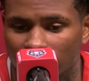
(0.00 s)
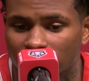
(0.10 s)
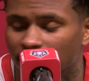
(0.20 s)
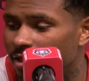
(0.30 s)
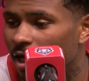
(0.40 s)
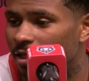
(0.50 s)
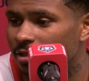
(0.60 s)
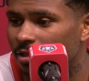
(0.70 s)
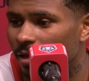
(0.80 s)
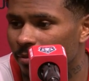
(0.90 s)
That's just
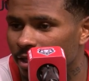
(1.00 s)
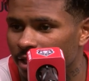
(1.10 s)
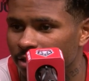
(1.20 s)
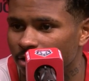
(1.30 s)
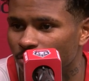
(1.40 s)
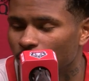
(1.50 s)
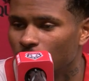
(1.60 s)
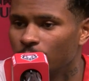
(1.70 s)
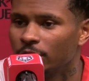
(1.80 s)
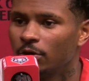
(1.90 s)
us. I mean, that's just
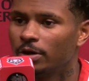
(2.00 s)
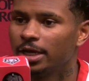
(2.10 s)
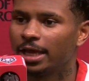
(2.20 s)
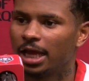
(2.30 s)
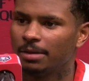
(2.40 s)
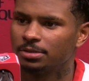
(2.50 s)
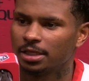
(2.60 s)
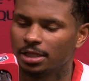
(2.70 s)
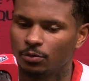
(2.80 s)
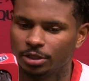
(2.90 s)
when we go into games,
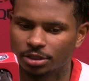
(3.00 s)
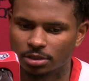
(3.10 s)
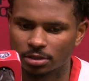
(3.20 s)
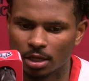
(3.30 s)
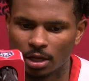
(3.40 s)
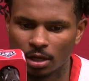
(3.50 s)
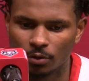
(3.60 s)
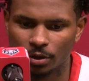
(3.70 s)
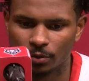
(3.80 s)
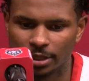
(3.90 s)
I think we
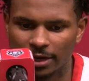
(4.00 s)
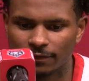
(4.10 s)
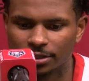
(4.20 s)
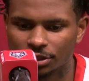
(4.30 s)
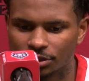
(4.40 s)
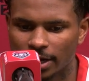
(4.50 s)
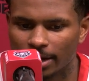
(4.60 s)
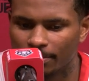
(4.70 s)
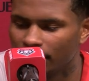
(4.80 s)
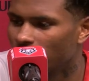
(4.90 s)
definitely just
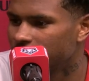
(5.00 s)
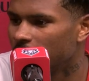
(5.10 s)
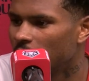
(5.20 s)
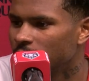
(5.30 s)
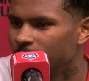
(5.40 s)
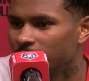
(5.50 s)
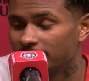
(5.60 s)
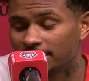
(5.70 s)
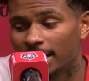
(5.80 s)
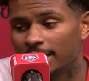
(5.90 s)
try to be ourselves
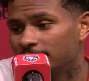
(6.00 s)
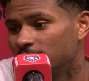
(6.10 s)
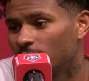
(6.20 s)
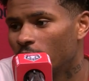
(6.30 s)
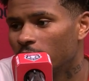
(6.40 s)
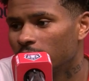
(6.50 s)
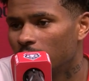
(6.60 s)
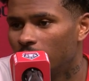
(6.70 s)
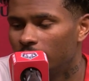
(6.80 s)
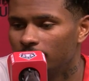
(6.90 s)
because it's got us this far.
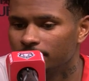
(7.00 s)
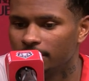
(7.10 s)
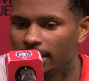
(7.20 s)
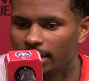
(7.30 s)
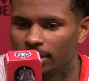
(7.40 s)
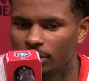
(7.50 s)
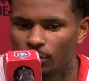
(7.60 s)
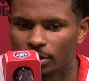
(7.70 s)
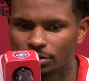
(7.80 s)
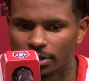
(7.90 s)
And, you
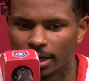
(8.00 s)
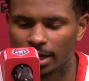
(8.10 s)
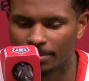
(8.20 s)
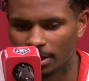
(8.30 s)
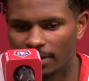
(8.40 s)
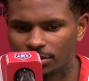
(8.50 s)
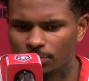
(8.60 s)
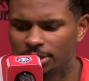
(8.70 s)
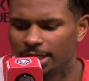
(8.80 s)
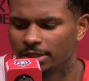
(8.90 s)
know, we don't try to I mean,
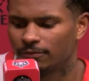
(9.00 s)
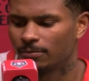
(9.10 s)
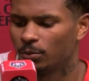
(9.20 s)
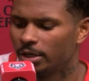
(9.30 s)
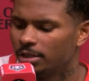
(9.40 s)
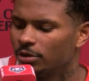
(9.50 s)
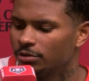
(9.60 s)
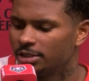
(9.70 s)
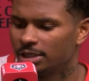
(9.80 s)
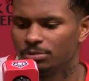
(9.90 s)
obviously we take from what
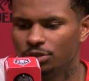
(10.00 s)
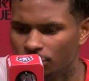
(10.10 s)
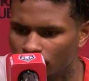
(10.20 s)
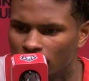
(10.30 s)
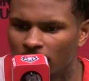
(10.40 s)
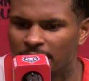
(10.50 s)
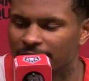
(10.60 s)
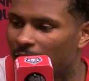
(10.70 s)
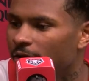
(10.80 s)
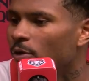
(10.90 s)
other teams do
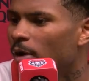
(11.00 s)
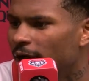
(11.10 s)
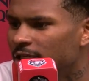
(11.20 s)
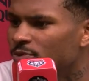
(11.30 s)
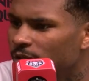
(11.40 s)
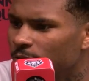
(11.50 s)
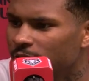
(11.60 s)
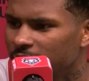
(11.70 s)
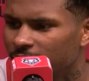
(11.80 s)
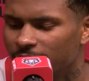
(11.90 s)
scouting-wise
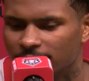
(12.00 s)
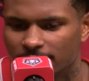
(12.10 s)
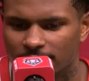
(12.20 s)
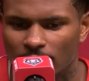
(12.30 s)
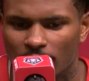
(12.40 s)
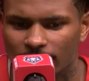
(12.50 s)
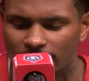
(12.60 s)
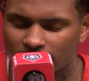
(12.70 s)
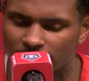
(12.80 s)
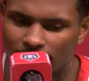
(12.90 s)
with defenses and
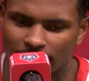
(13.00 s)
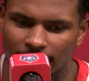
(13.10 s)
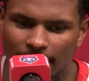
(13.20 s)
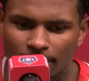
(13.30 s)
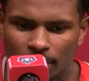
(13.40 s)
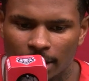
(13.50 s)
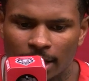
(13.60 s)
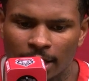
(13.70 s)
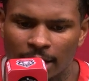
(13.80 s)
offense and stuff like that. But